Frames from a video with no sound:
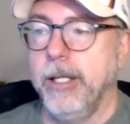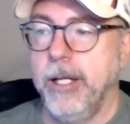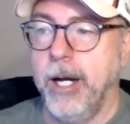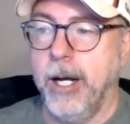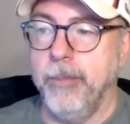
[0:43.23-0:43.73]

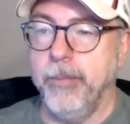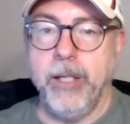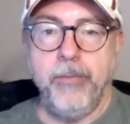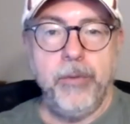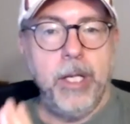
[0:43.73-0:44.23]
Um, and
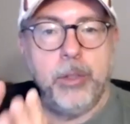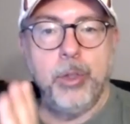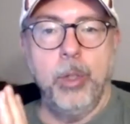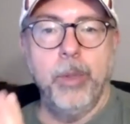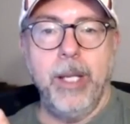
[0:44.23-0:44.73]
if you're not
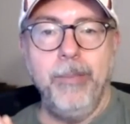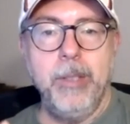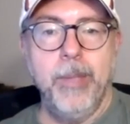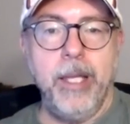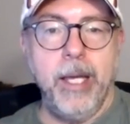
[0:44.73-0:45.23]
sure what I
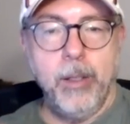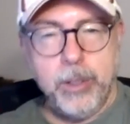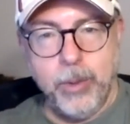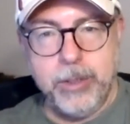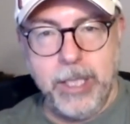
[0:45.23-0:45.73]
mean by that, I
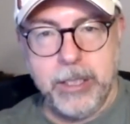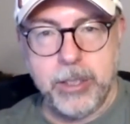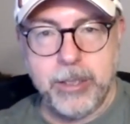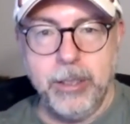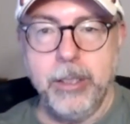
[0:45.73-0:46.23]
just want to take you
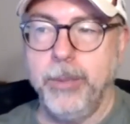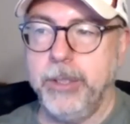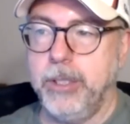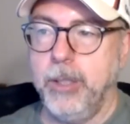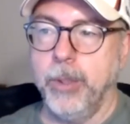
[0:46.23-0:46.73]
just a little
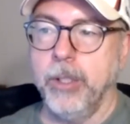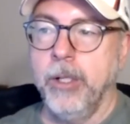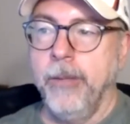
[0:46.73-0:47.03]
bit deeper.